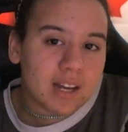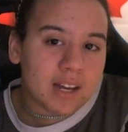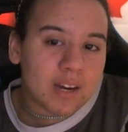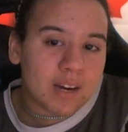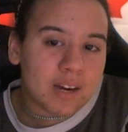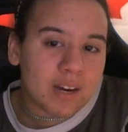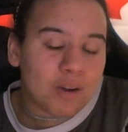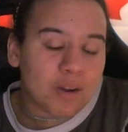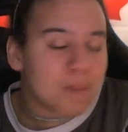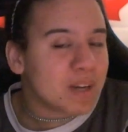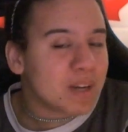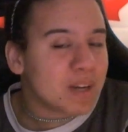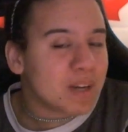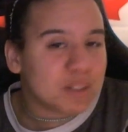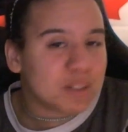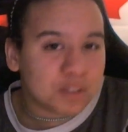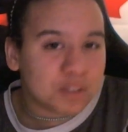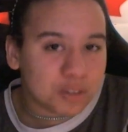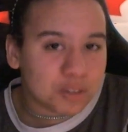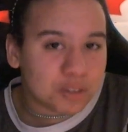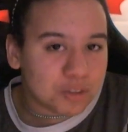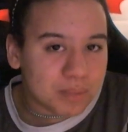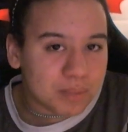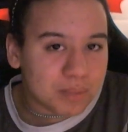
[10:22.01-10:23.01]
and all my other
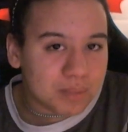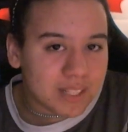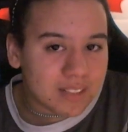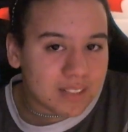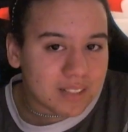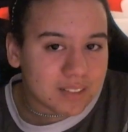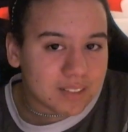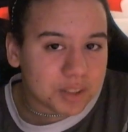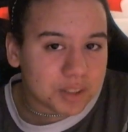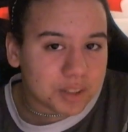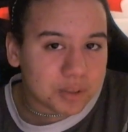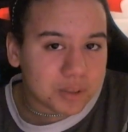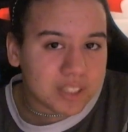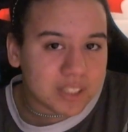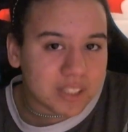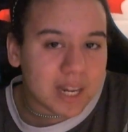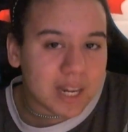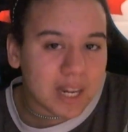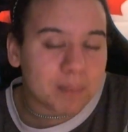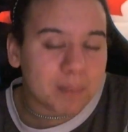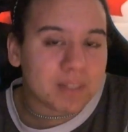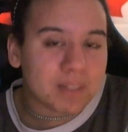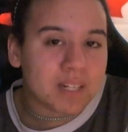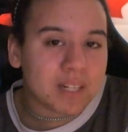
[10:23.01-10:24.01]
social medias to stay
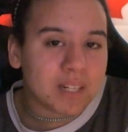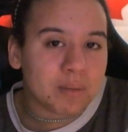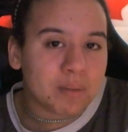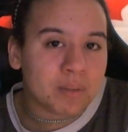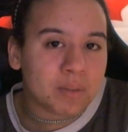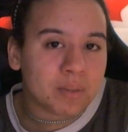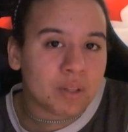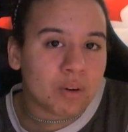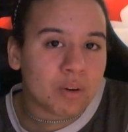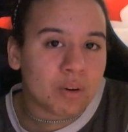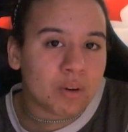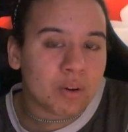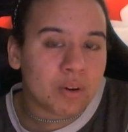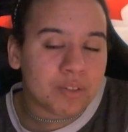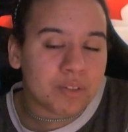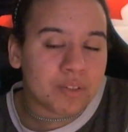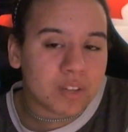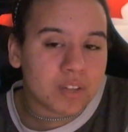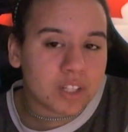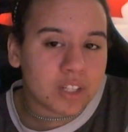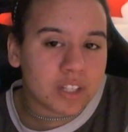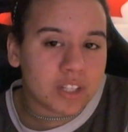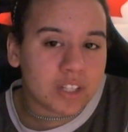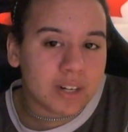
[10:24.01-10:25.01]
updated with all
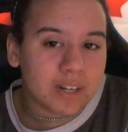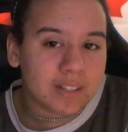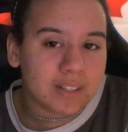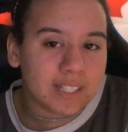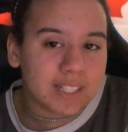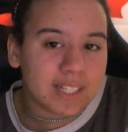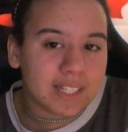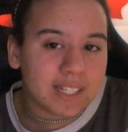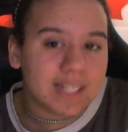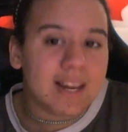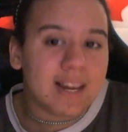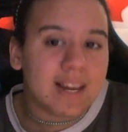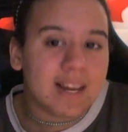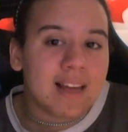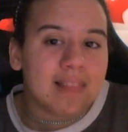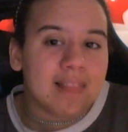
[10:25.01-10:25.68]
things channel related.